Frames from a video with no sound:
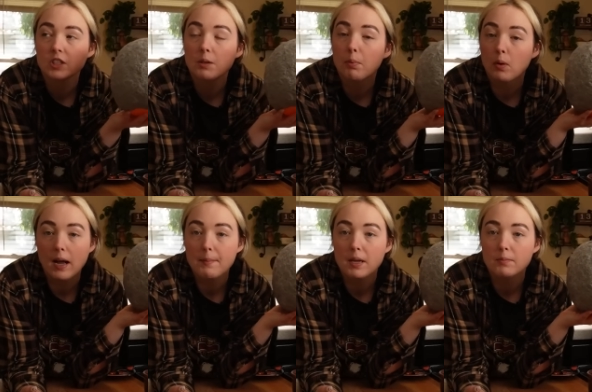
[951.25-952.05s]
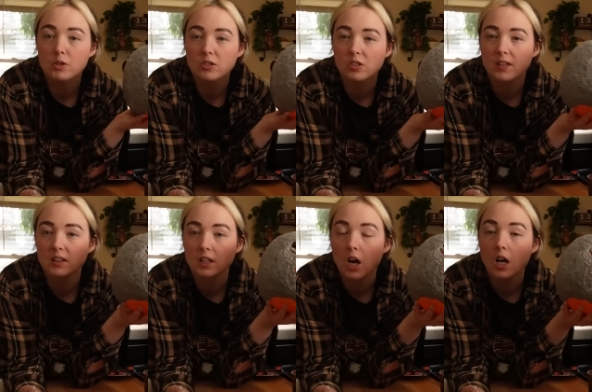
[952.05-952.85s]
going to prime him just so that
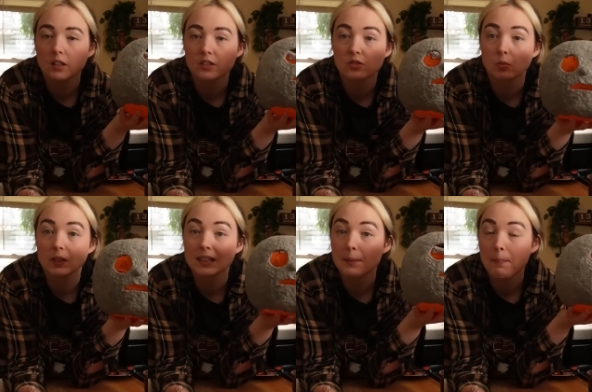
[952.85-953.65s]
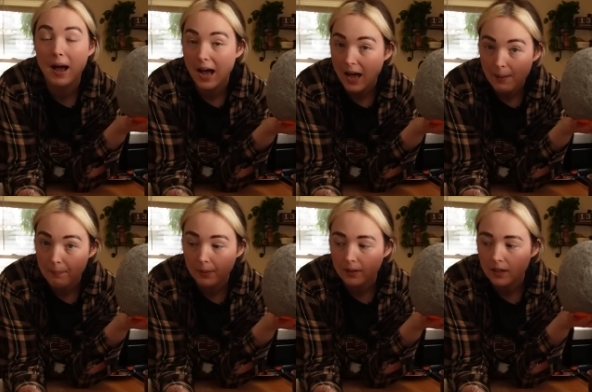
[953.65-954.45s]
the colors really
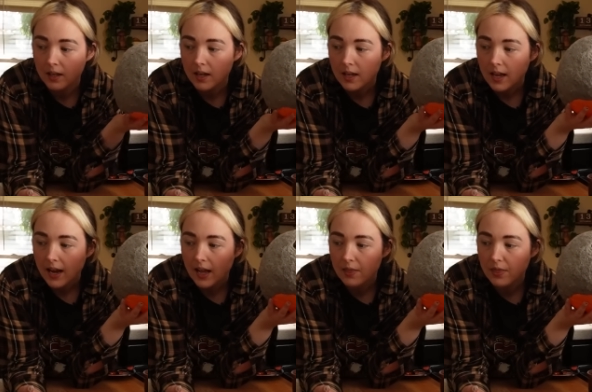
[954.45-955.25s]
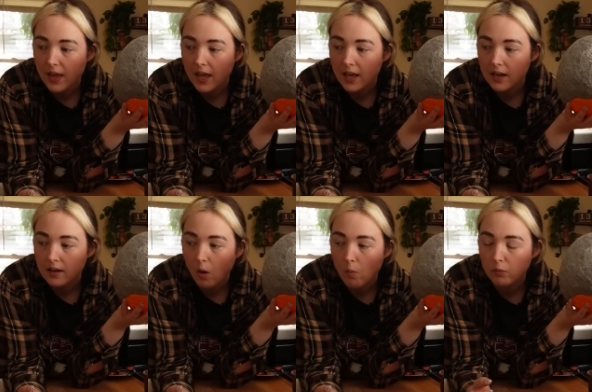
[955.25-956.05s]
pop and then
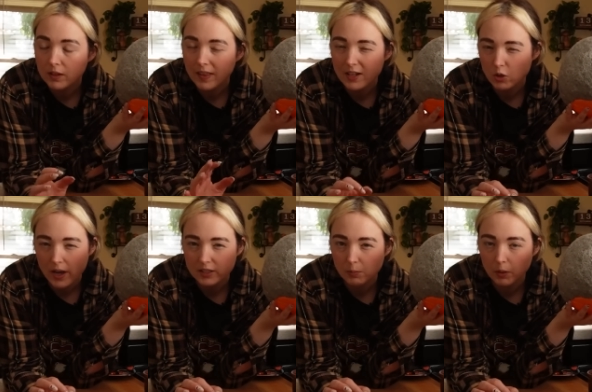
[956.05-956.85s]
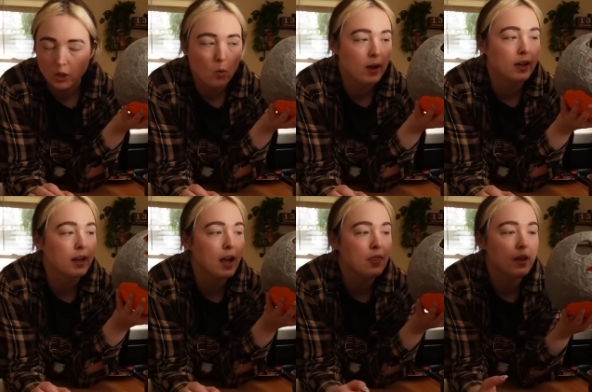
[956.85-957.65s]
hopefully that dries pretty quick
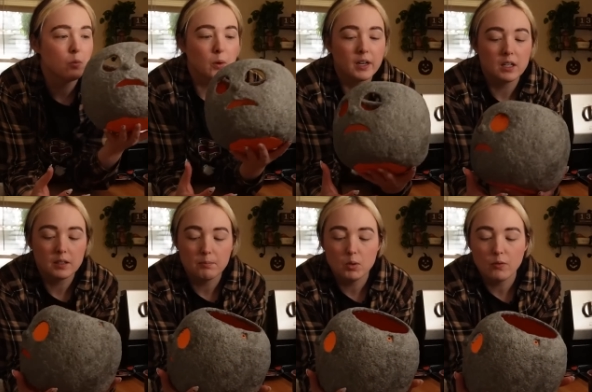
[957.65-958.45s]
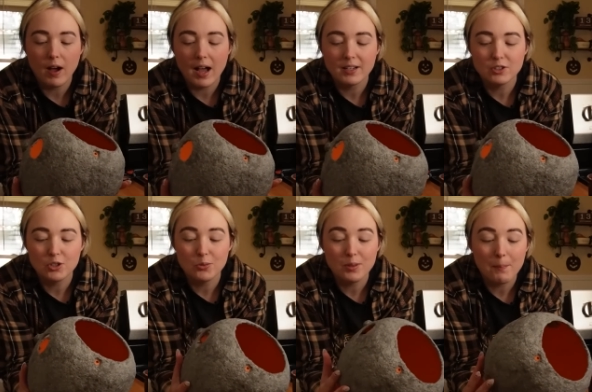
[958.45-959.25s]
and then we're going to move on
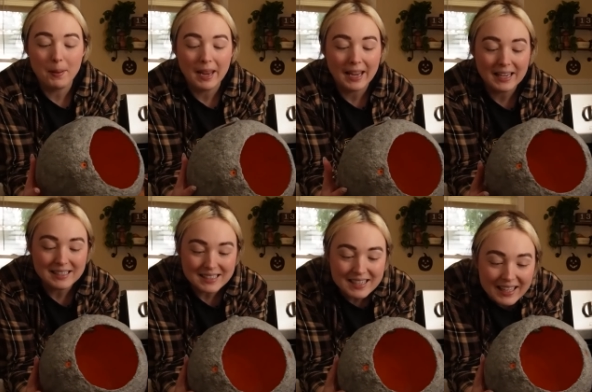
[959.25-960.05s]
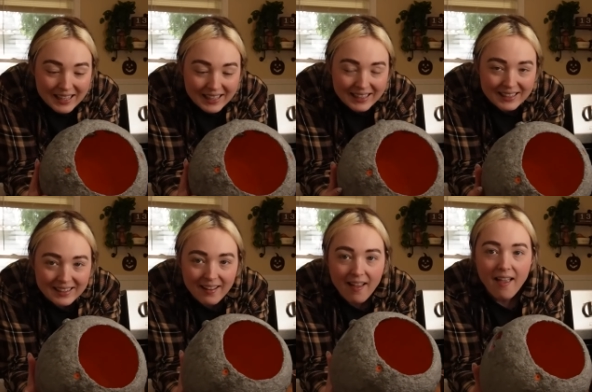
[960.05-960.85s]
to the
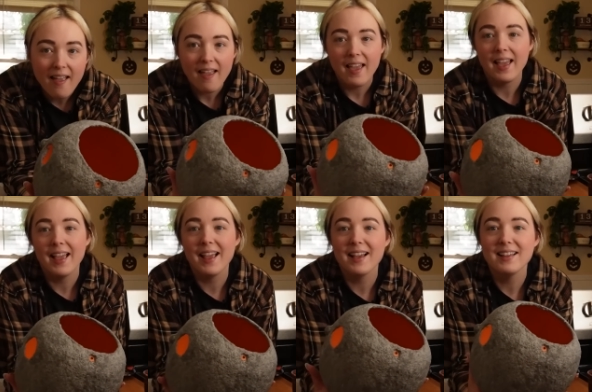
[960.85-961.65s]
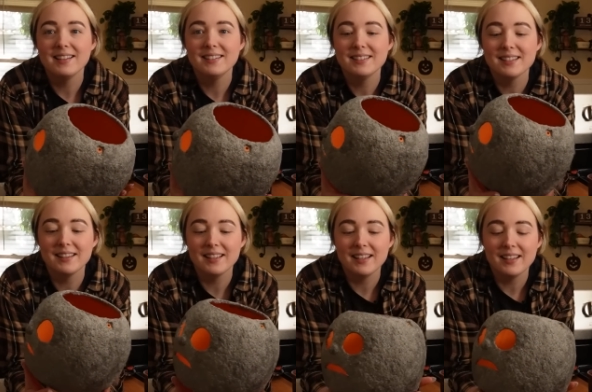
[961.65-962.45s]
painting and
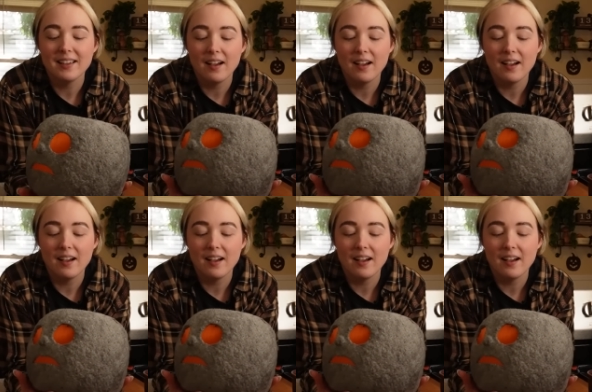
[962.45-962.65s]
the